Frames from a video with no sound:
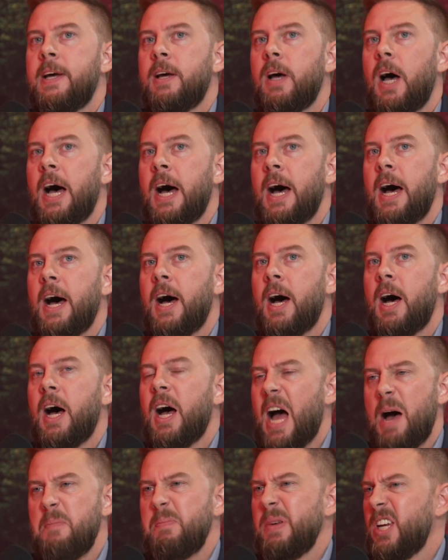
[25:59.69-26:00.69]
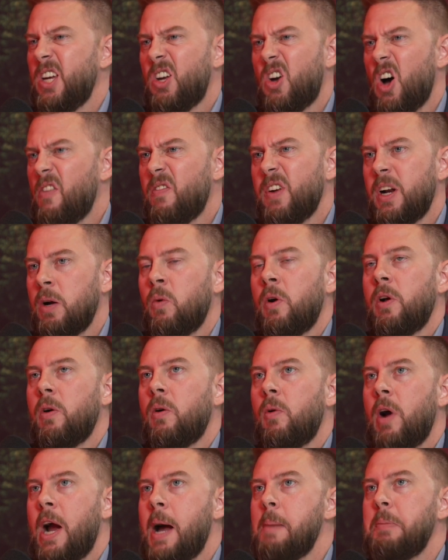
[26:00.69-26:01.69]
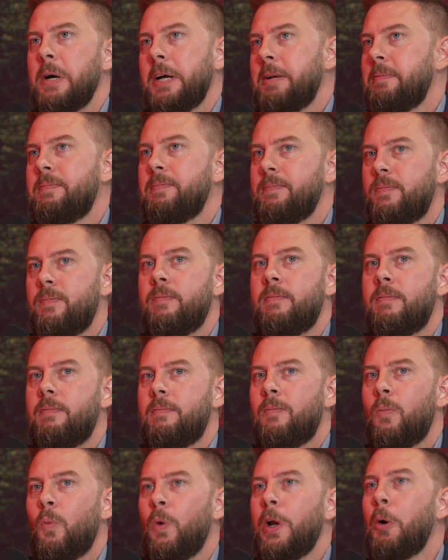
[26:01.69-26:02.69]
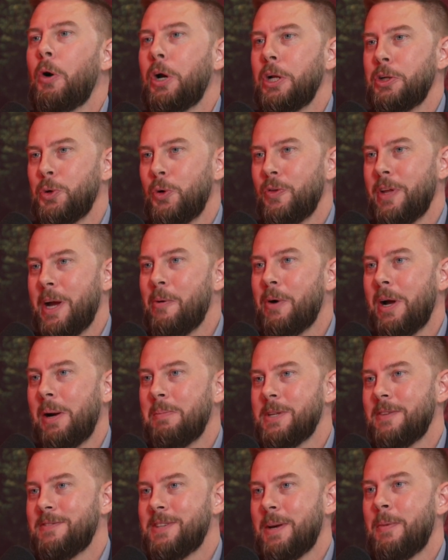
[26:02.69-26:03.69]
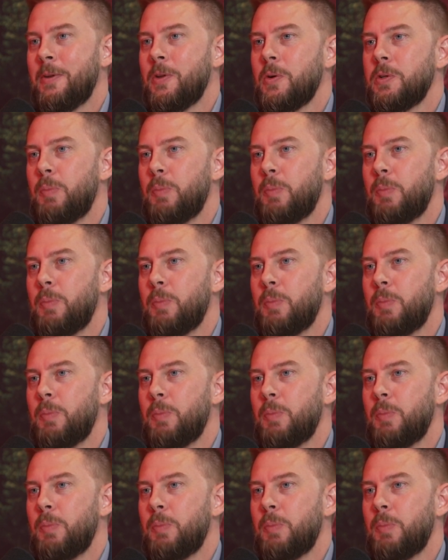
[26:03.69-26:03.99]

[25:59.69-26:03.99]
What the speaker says: happy, confident where we're at, but we don't control the outcomes of some of those